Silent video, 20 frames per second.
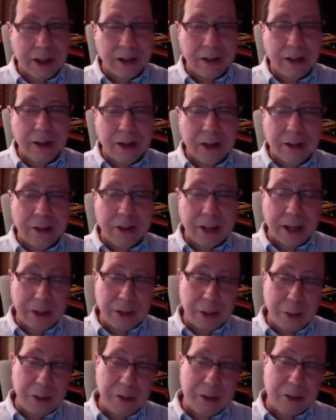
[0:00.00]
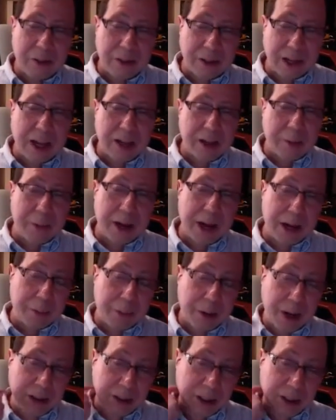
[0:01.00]
And then there was the
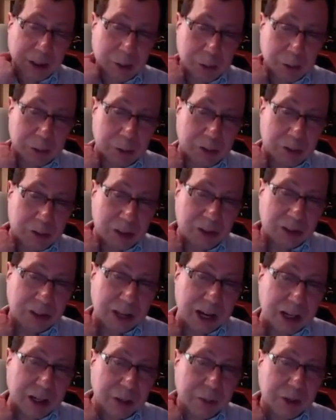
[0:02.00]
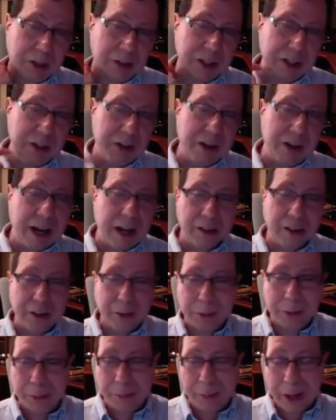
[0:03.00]
ScalaPack project, which was the scalable linear
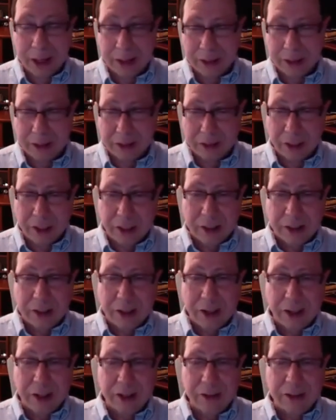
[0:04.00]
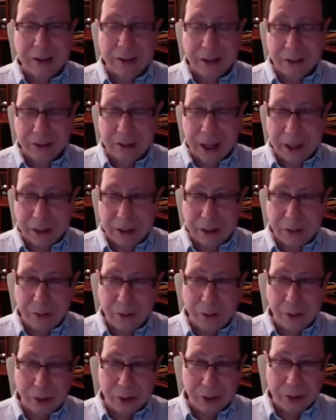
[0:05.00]
algebra package
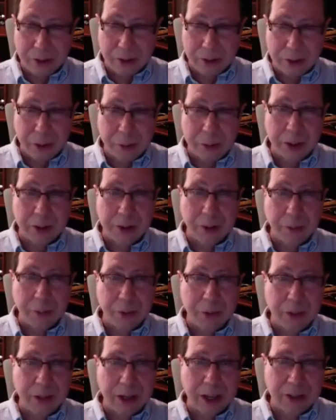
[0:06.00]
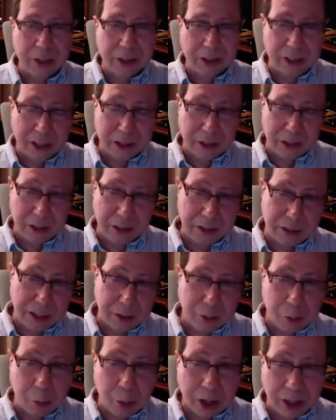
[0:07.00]
intended for distributed computing. I think that's
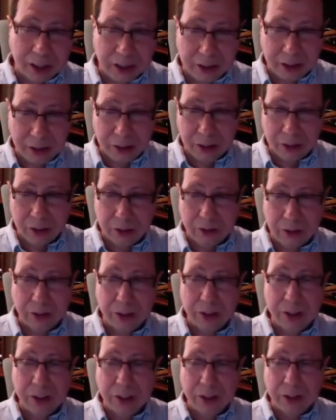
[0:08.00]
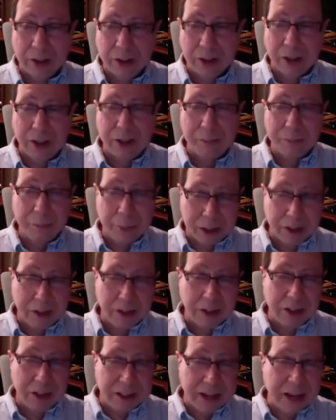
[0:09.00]
less widely used,
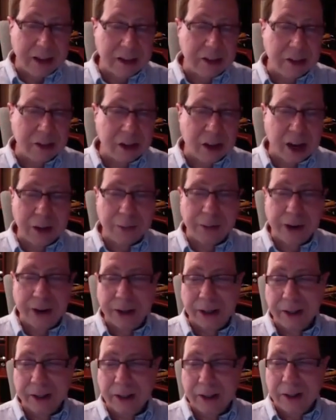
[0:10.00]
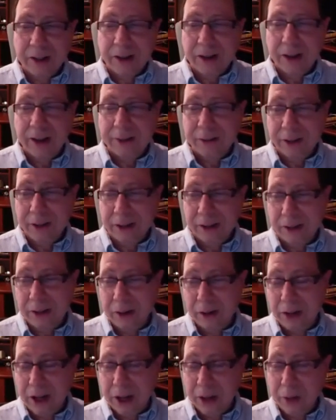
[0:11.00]
but again, it's a library.
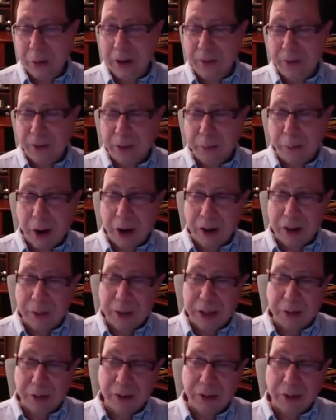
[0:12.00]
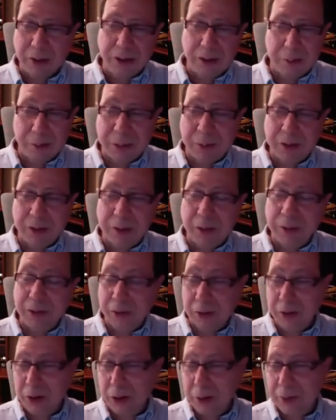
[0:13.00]
Another one for sparse matrices. Maybe some
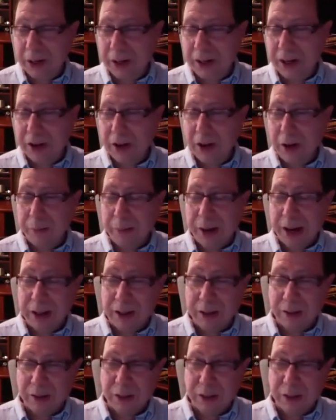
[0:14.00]
of you know about ARPack.